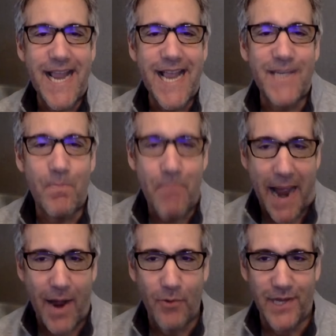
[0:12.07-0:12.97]
is
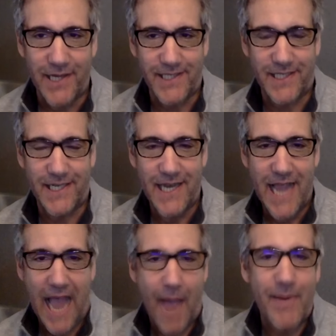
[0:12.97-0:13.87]
boundless.
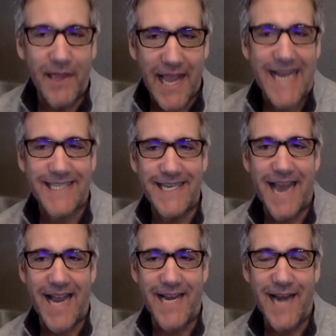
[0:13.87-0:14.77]
I mean, last
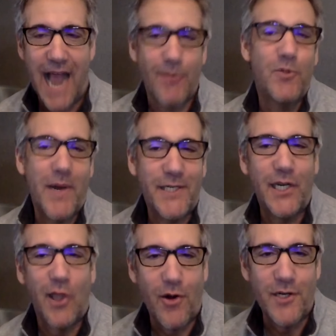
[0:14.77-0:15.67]
night, I was
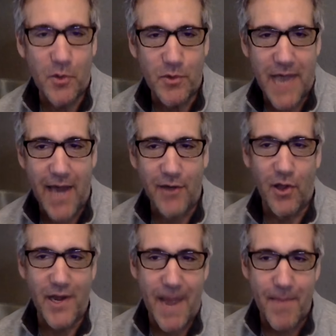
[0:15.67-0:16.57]
watching Lawrence O'Donnell
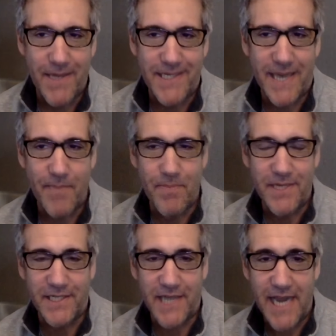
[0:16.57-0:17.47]
on
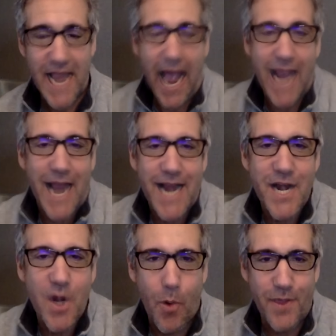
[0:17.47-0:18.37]
MSNBC. I
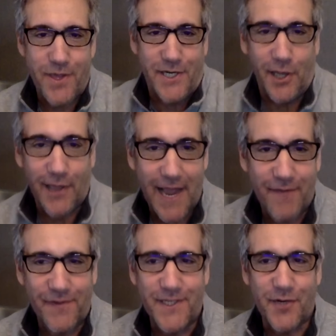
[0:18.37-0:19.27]
didn't know whether to
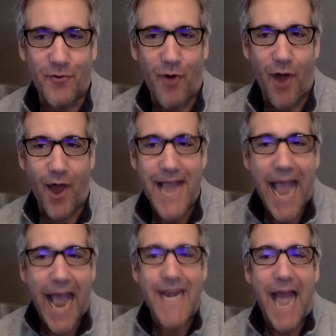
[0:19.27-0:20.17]
laugh or to cry.
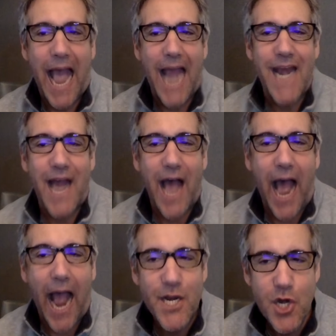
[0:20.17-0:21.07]
And
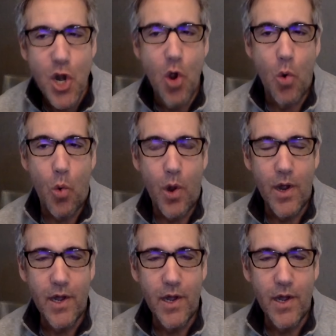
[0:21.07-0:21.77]
I knew